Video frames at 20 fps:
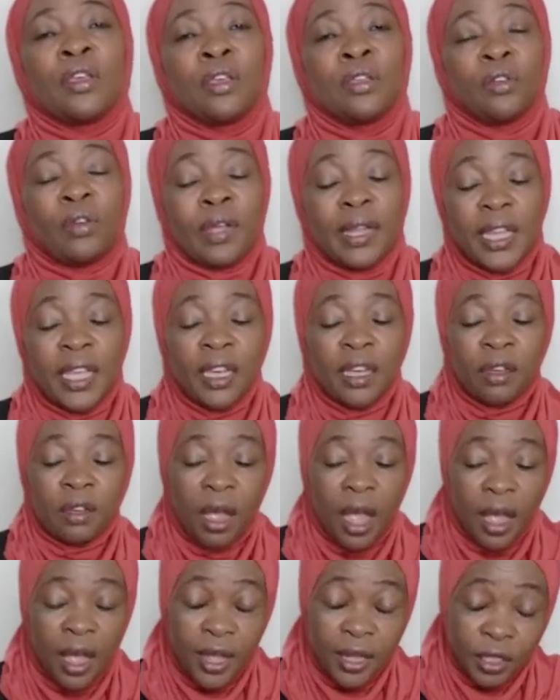You click,
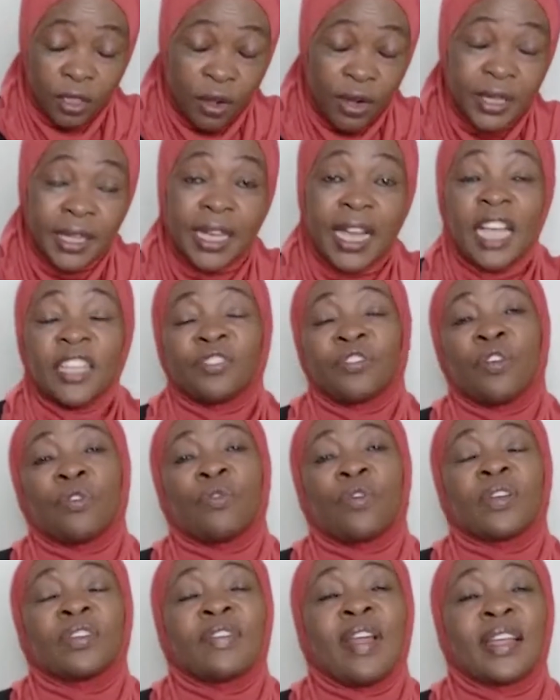it's called the Cashflow
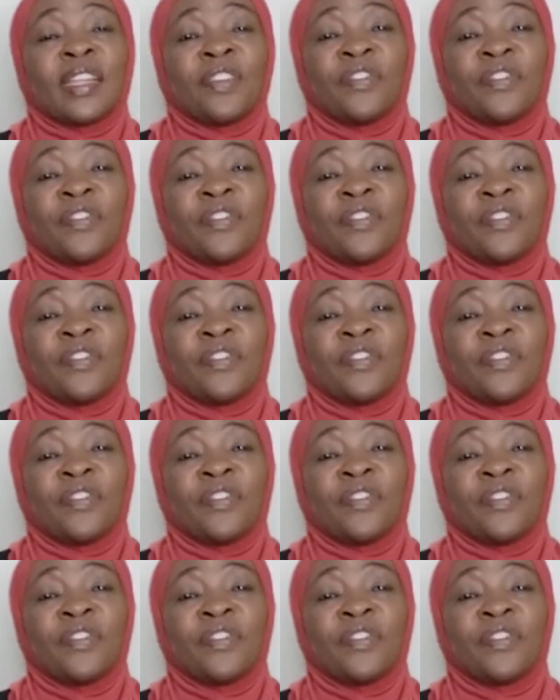Quadrant.